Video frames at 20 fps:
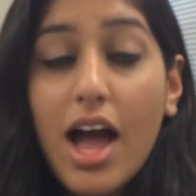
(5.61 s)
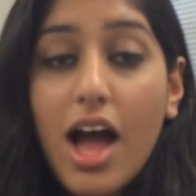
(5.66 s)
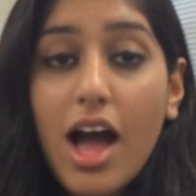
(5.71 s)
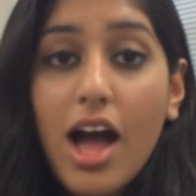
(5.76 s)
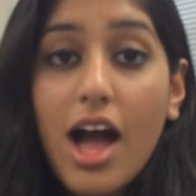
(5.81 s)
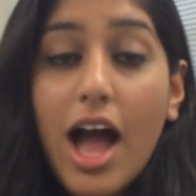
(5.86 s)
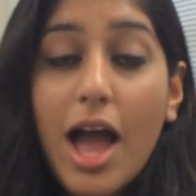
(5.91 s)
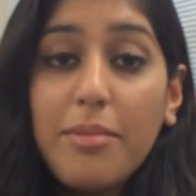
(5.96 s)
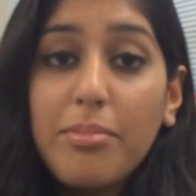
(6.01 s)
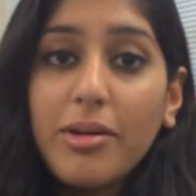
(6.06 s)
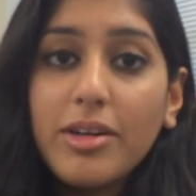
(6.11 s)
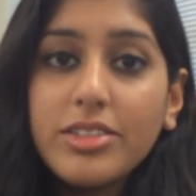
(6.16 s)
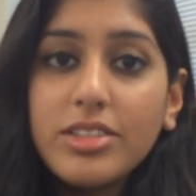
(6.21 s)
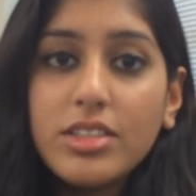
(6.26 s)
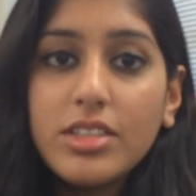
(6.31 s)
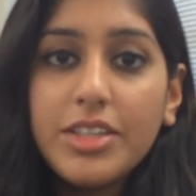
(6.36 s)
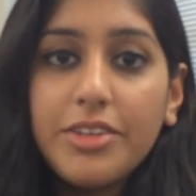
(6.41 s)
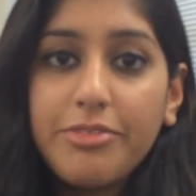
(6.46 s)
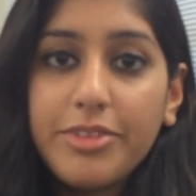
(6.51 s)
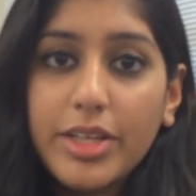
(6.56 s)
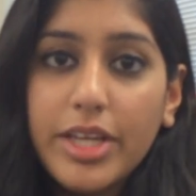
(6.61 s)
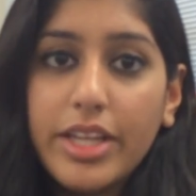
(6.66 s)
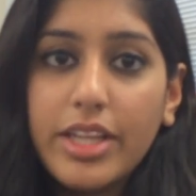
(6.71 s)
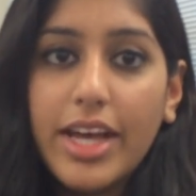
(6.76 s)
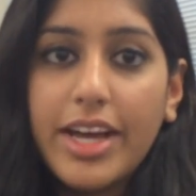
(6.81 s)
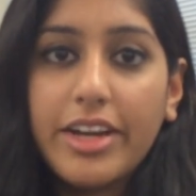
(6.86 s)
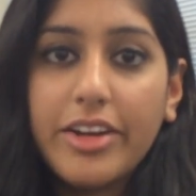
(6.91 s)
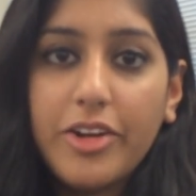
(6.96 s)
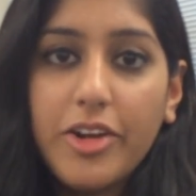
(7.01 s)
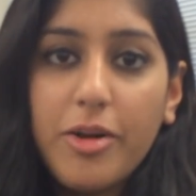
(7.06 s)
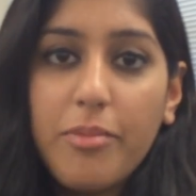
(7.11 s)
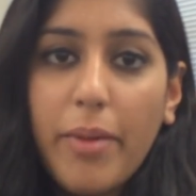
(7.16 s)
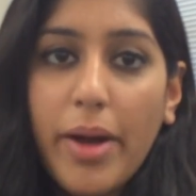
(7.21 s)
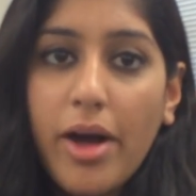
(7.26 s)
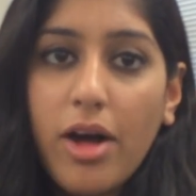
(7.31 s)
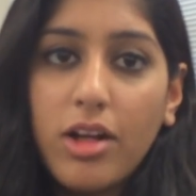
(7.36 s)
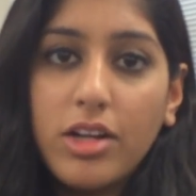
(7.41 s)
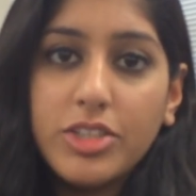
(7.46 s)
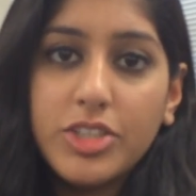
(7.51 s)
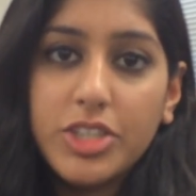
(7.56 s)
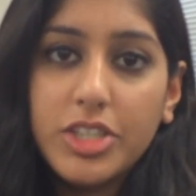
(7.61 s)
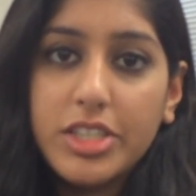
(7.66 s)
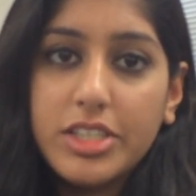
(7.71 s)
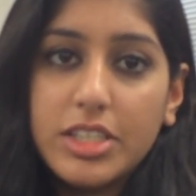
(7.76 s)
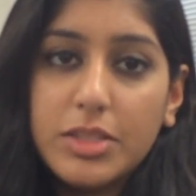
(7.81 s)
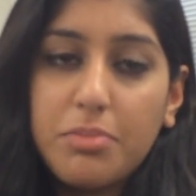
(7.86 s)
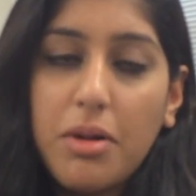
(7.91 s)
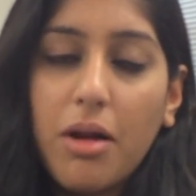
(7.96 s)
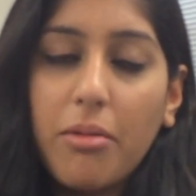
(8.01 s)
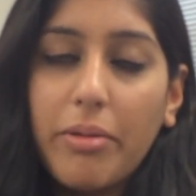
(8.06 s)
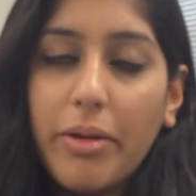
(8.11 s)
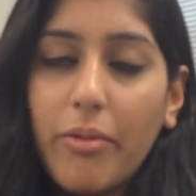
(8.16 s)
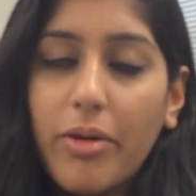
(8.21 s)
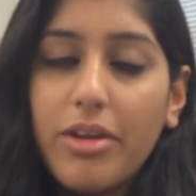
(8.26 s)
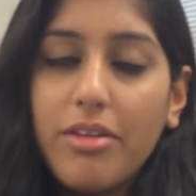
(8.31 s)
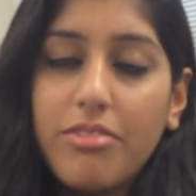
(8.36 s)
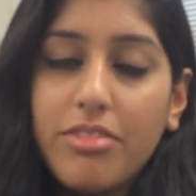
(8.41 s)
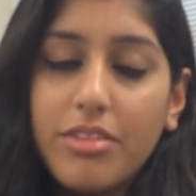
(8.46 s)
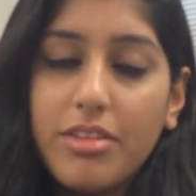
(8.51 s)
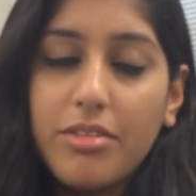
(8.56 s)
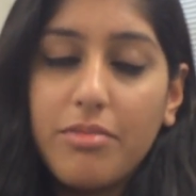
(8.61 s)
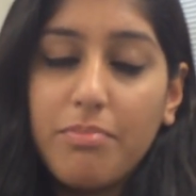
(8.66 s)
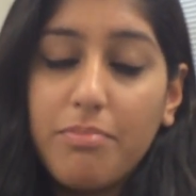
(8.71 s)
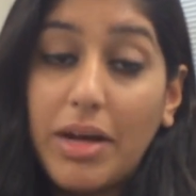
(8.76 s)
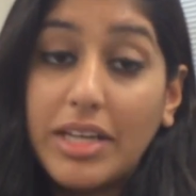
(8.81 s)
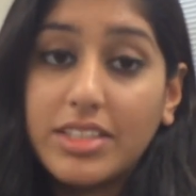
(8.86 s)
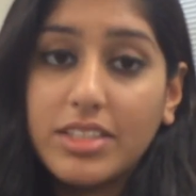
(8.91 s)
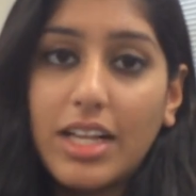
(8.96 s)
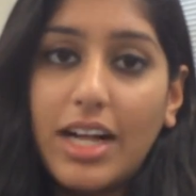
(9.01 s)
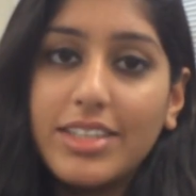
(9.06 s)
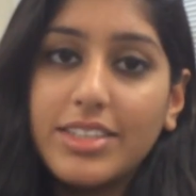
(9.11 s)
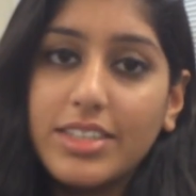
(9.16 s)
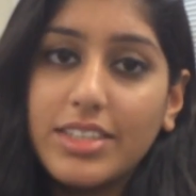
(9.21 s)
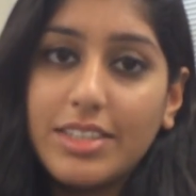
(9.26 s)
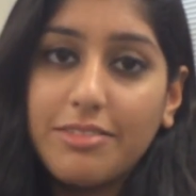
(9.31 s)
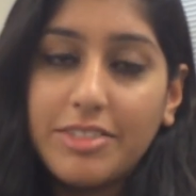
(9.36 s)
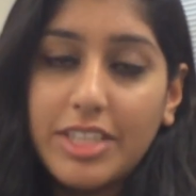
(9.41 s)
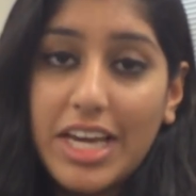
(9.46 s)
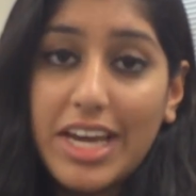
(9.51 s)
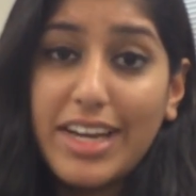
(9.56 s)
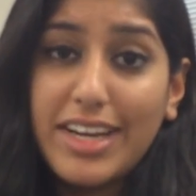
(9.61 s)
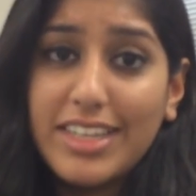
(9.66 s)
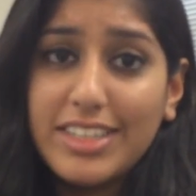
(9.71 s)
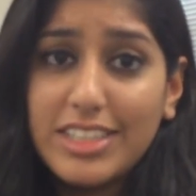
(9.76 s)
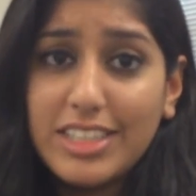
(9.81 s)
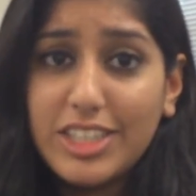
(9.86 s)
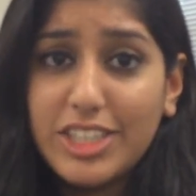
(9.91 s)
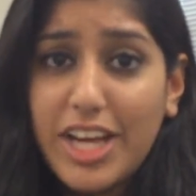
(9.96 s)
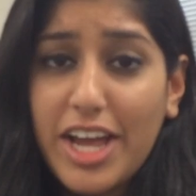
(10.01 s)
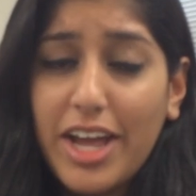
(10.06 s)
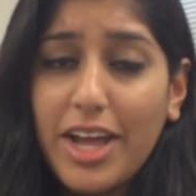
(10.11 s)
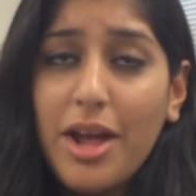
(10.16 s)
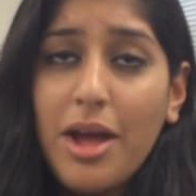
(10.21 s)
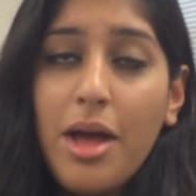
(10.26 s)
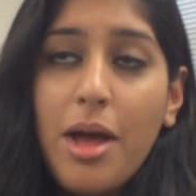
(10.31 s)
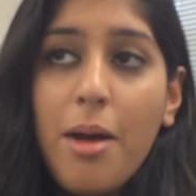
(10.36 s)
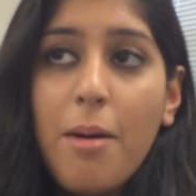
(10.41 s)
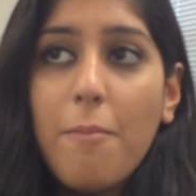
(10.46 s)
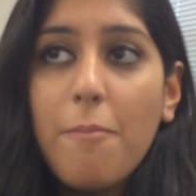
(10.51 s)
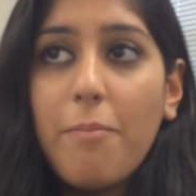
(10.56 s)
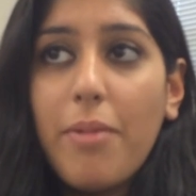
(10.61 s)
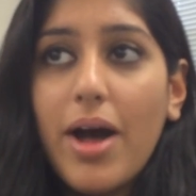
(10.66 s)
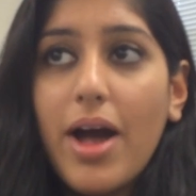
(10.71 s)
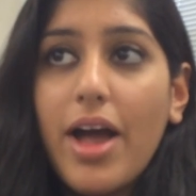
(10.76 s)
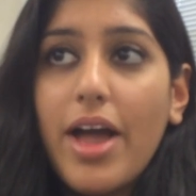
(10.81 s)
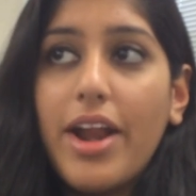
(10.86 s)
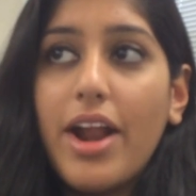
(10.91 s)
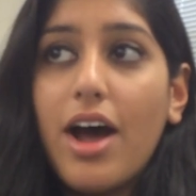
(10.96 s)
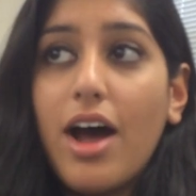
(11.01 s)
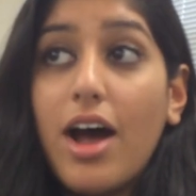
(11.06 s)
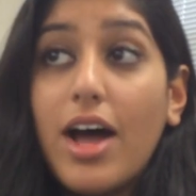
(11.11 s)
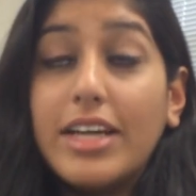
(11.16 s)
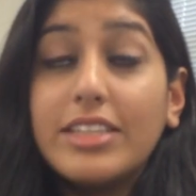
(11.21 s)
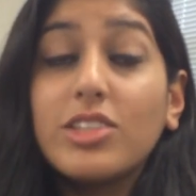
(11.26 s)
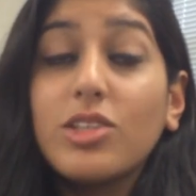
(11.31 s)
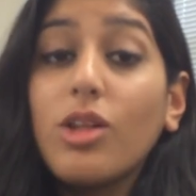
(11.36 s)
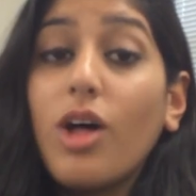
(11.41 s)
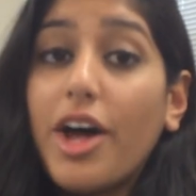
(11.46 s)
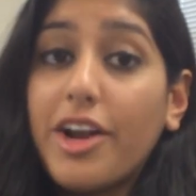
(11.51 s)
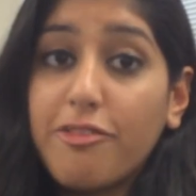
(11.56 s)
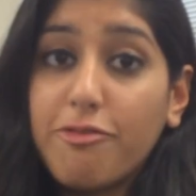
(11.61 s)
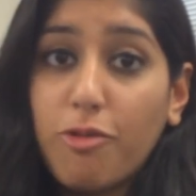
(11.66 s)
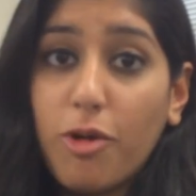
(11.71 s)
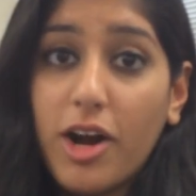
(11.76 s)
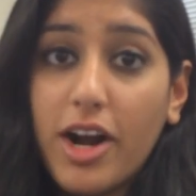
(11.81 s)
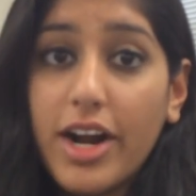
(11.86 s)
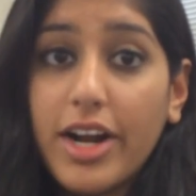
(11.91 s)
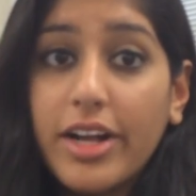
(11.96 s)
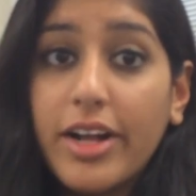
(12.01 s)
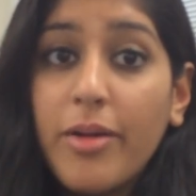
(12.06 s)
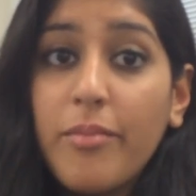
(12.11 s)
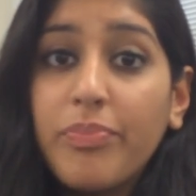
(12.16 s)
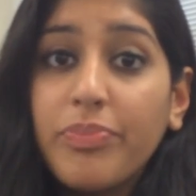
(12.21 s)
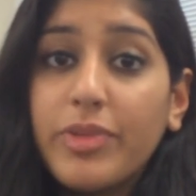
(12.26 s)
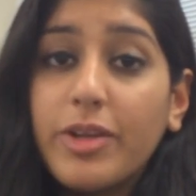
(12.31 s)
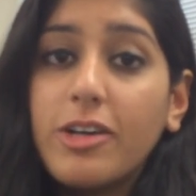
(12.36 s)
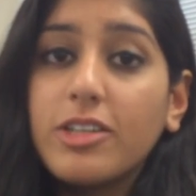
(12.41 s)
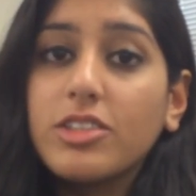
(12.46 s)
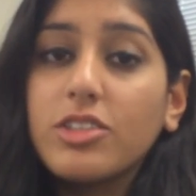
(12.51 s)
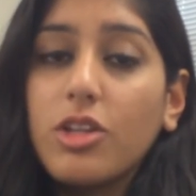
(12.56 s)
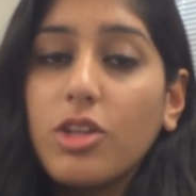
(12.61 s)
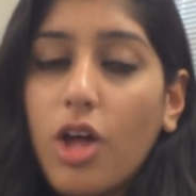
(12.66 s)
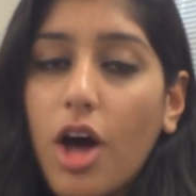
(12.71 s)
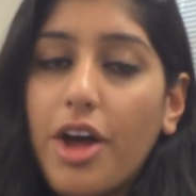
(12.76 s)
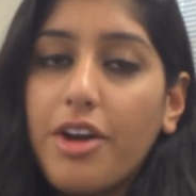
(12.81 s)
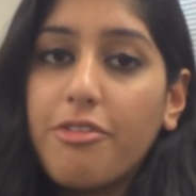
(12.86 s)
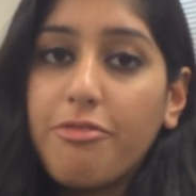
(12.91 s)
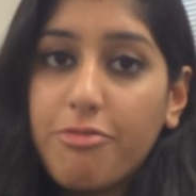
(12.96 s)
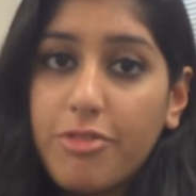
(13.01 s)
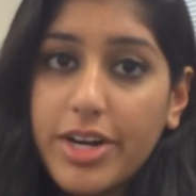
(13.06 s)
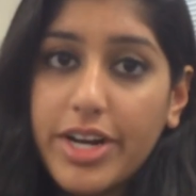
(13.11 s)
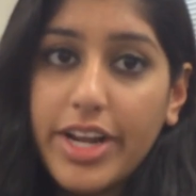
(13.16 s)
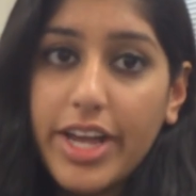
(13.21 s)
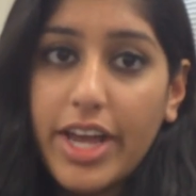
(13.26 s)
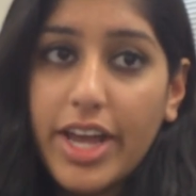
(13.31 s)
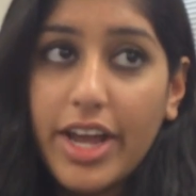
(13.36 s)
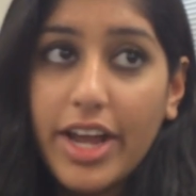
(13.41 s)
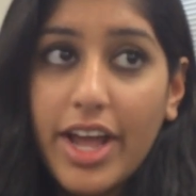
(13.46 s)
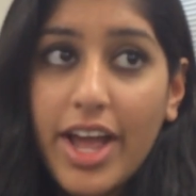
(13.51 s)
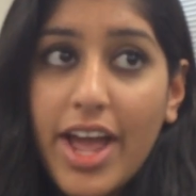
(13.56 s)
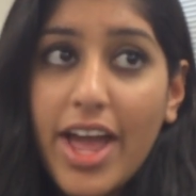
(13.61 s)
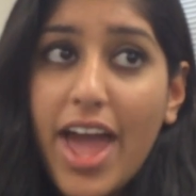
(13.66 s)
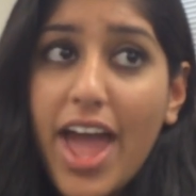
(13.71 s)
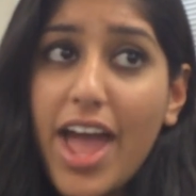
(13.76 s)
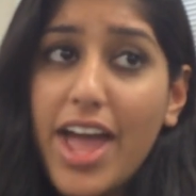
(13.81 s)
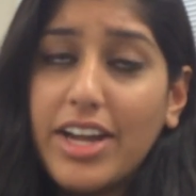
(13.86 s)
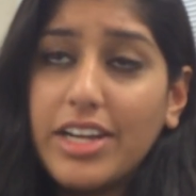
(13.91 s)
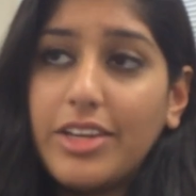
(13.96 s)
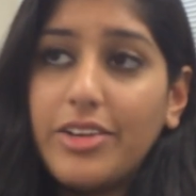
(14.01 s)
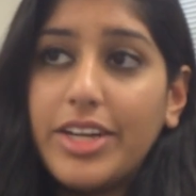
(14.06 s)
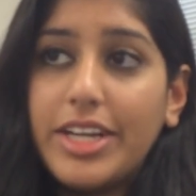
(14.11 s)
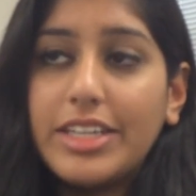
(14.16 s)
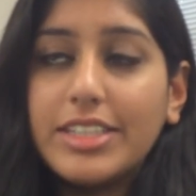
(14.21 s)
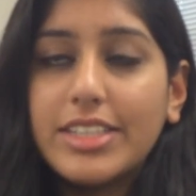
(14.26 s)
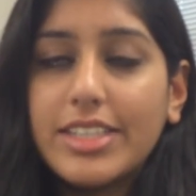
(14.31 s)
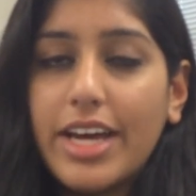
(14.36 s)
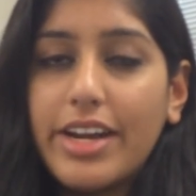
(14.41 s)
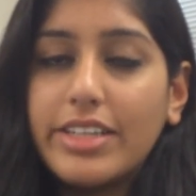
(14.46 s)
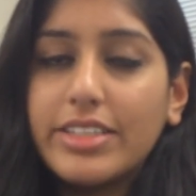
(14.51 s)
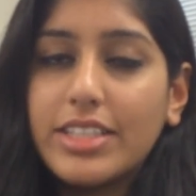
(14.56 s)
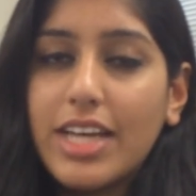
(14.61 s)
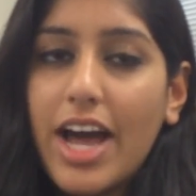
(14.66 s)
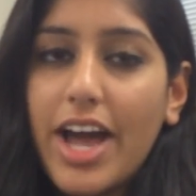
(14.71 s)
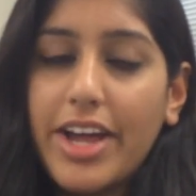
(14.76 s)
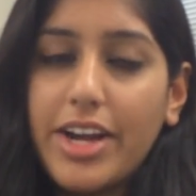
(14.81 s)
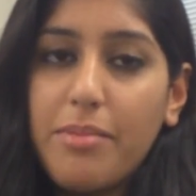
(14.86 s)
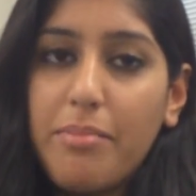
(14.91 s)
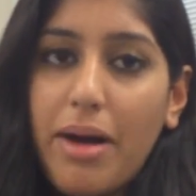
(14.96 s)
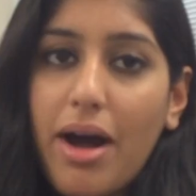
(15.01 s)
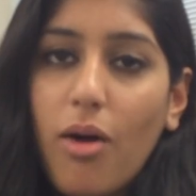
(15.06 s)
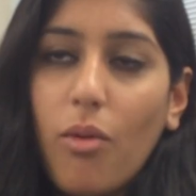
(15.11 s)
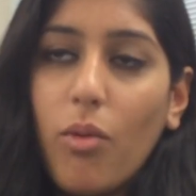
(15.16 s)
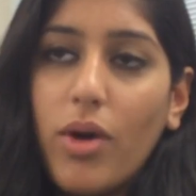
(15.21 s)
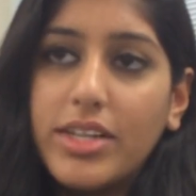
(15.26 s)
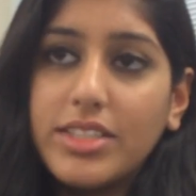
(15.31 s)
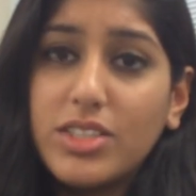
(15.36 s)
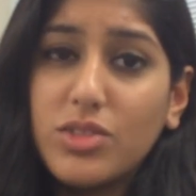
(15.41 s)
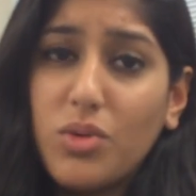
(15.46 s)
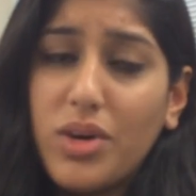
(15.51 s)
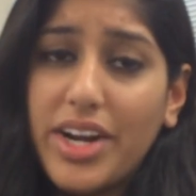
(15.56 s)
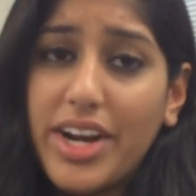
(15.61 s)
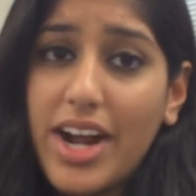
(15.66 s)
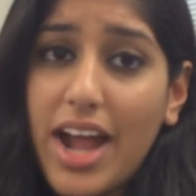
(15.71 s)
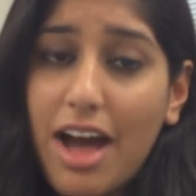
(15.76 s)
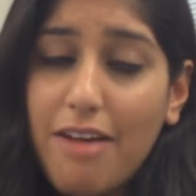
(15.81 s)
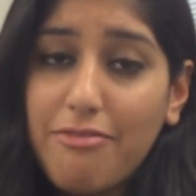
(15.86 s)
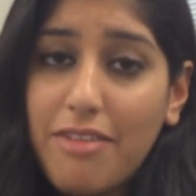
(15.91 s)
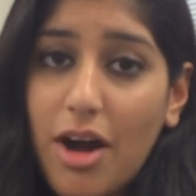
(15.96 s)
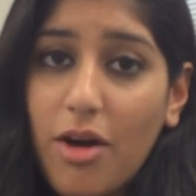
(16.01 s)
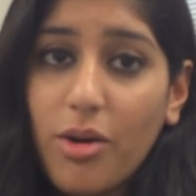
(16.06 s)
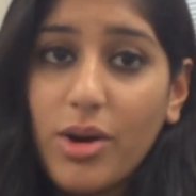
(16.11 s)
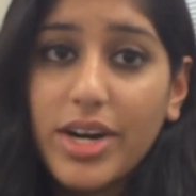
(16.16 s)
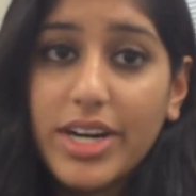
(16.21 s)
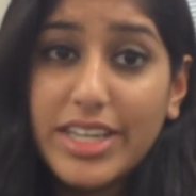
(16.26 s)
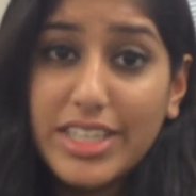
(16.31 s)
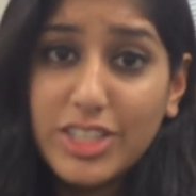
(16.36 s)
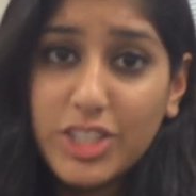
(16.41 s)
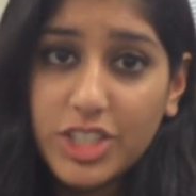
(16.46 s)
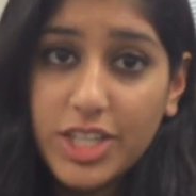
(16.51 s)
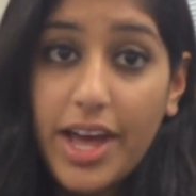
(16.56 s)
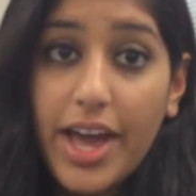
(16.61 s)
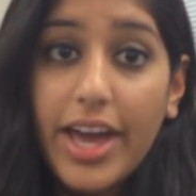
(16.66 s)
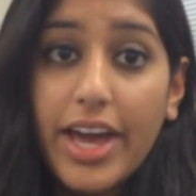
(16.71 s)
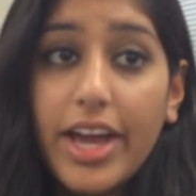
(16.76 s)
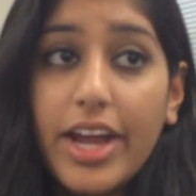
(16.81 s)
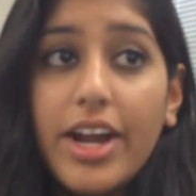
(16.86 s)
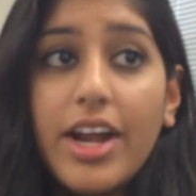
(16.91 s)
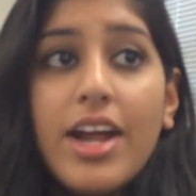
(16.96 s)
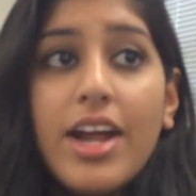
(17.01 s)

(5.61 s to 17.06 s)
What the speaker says: I personally really like neurobiology. It's probably one of the best classes I've taken at TJ, but it's a lot of work. There's a lot of reading, and you need to set aside about 1 to 1.5 hours each night